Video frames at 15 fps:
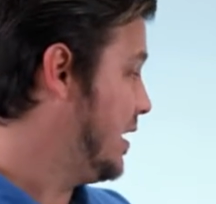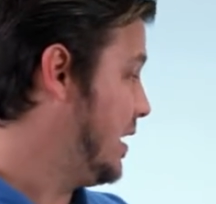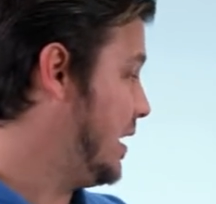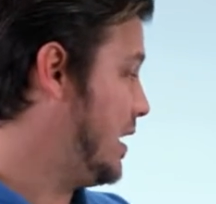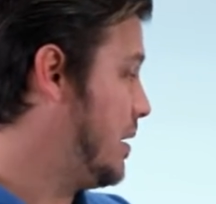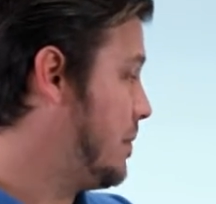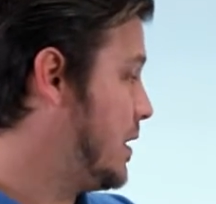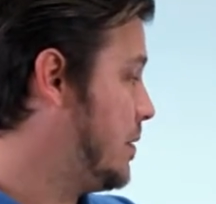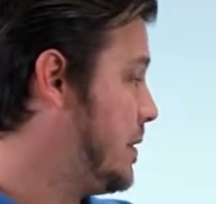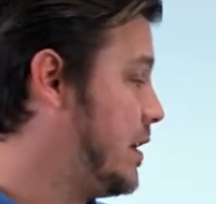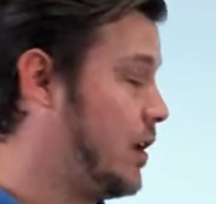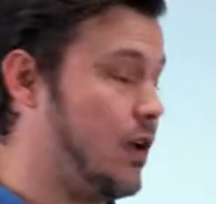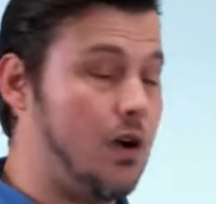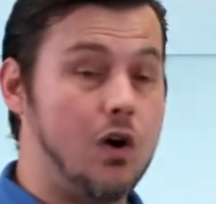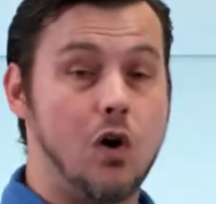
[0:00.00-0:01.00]
and I'm going to
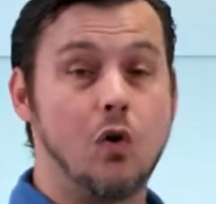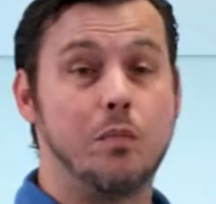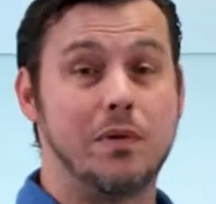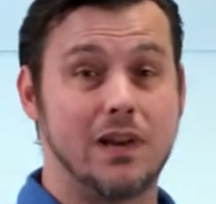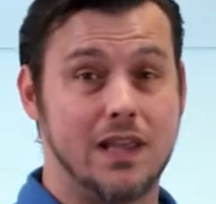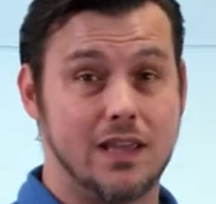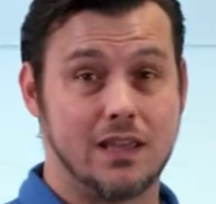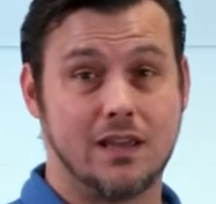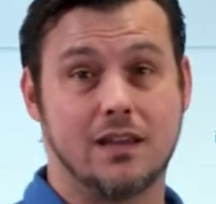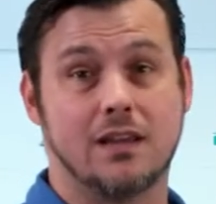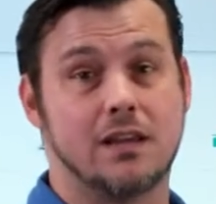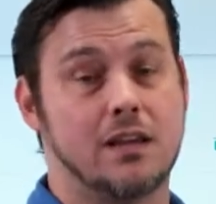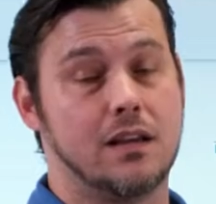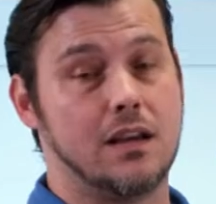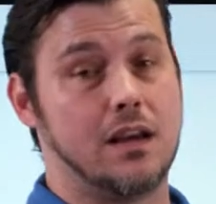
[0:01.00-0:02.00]
be opening
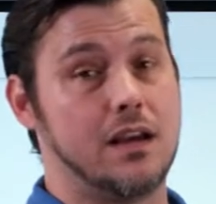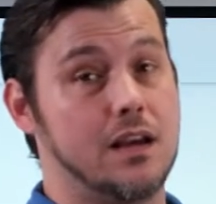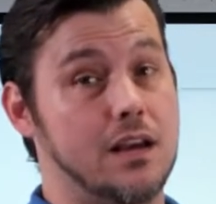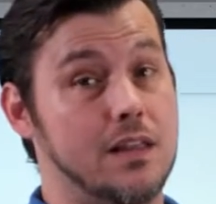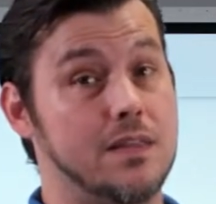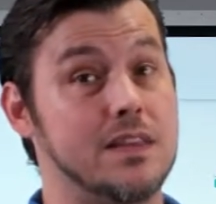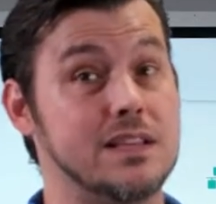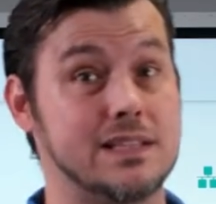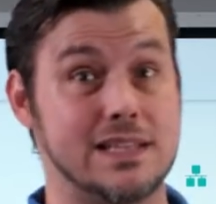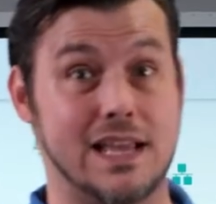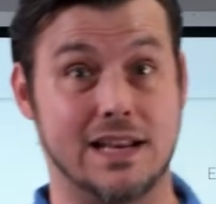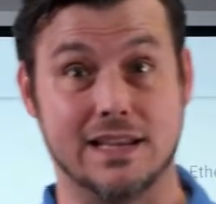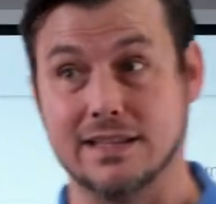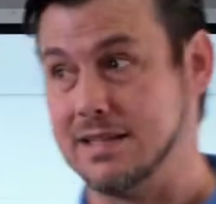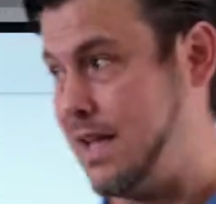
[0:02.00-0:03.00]
the
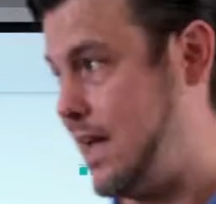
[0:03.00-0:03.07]
settings